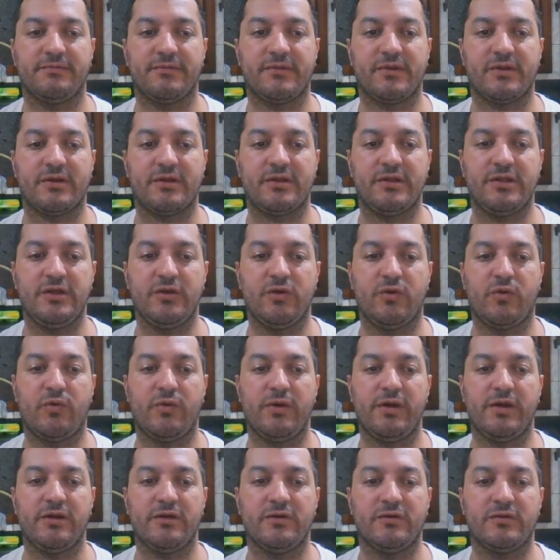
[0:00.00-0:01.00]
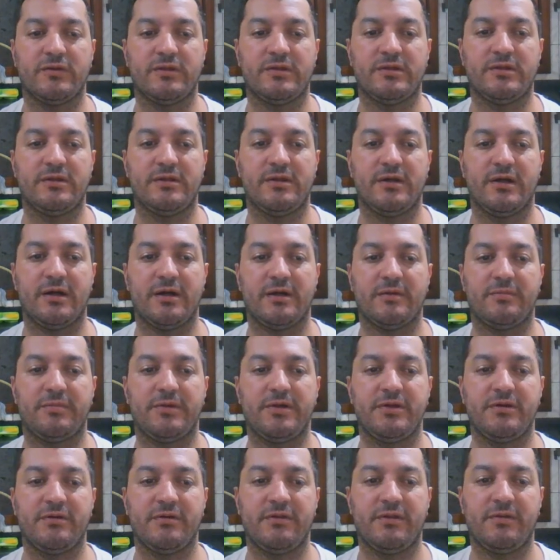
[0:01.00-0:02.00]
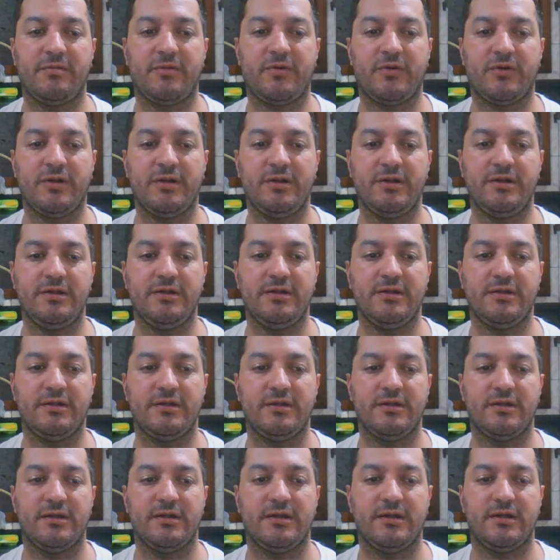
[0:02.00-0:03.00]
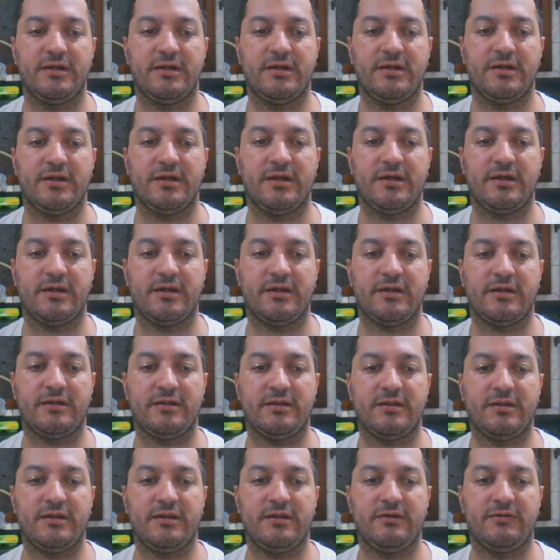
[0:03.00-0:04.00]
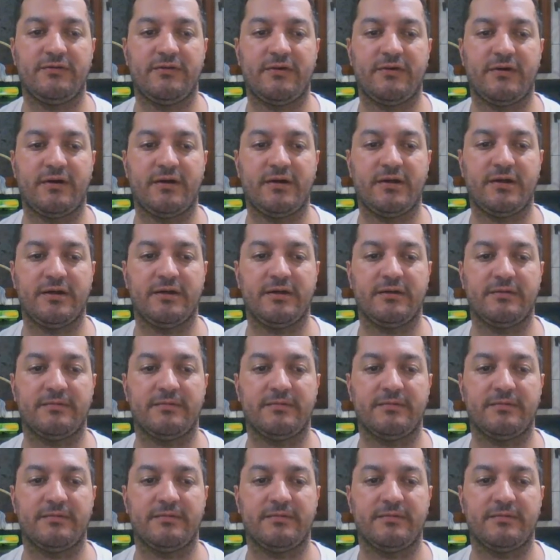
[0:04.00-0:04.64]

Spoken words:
a new queen would appear on the board, and if I